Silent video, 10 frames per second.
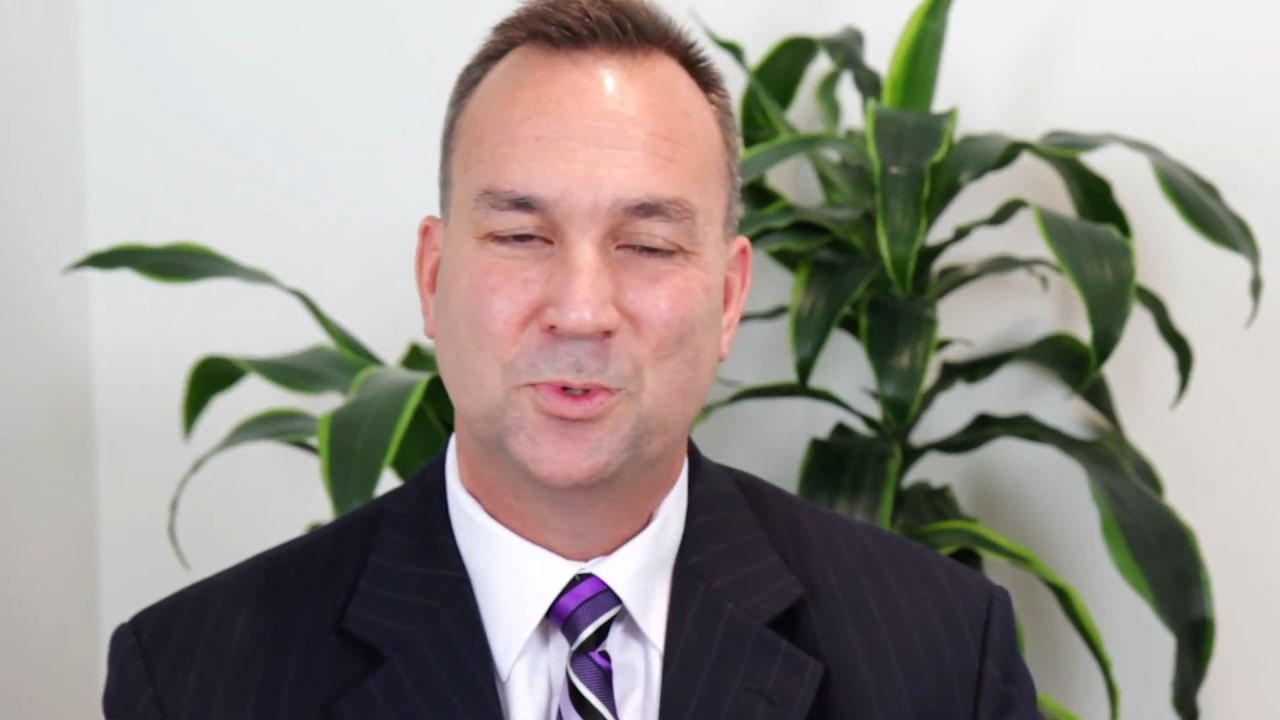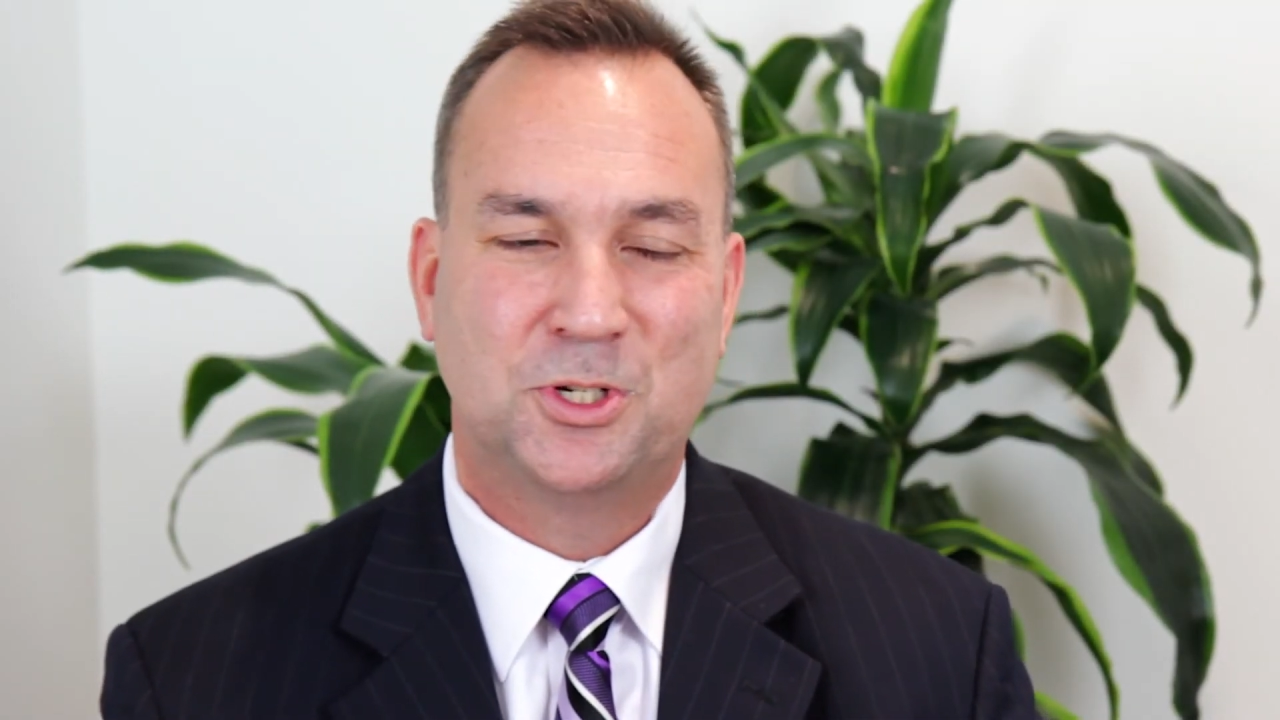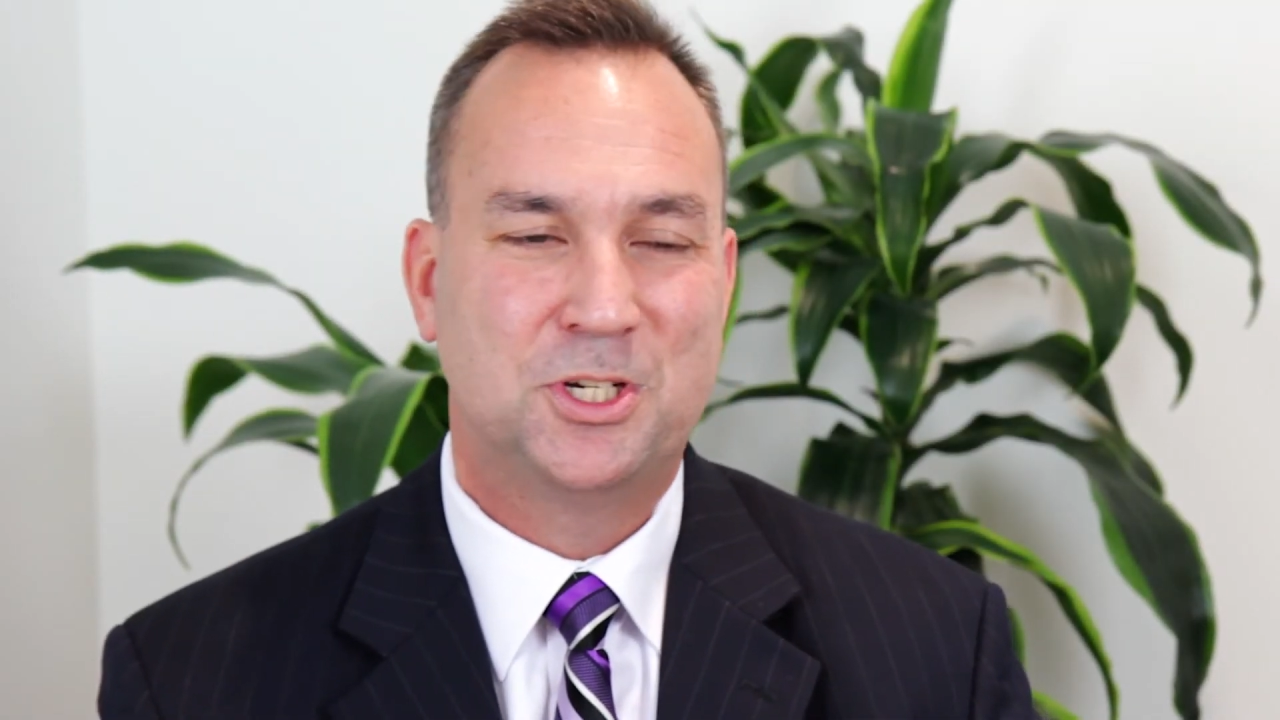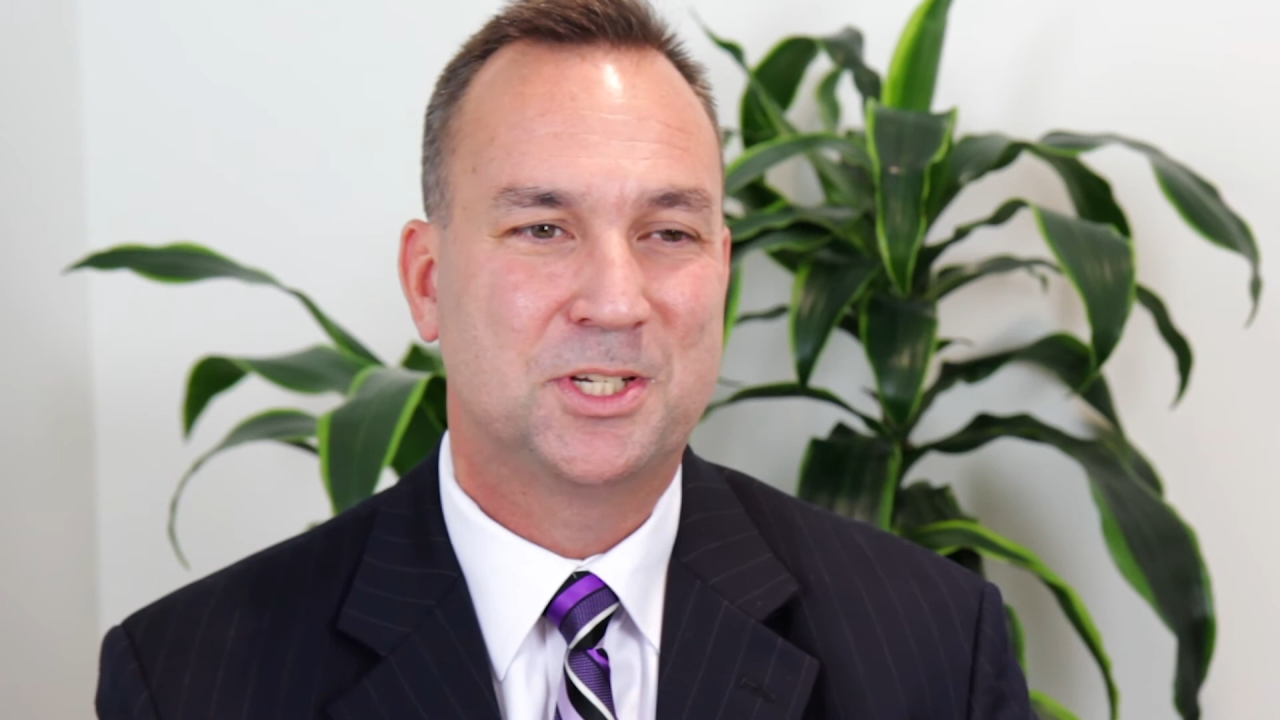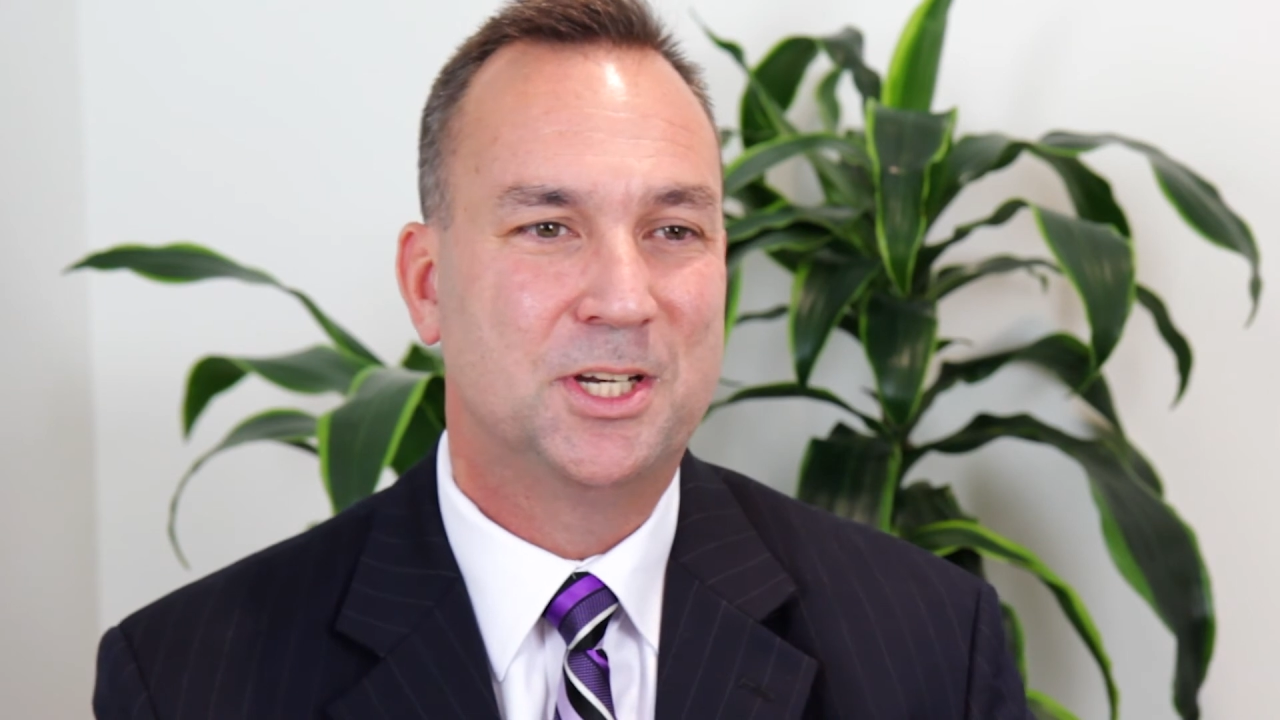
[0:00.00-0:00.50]

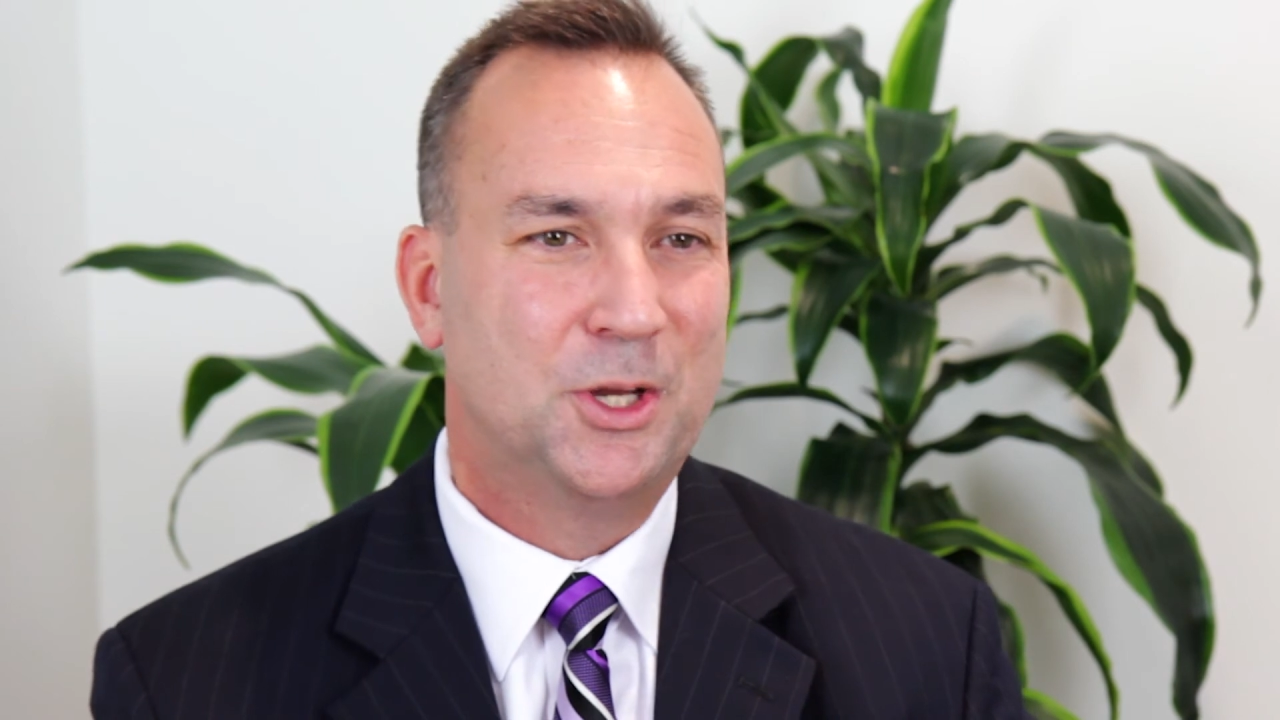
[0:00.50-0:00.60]
was just a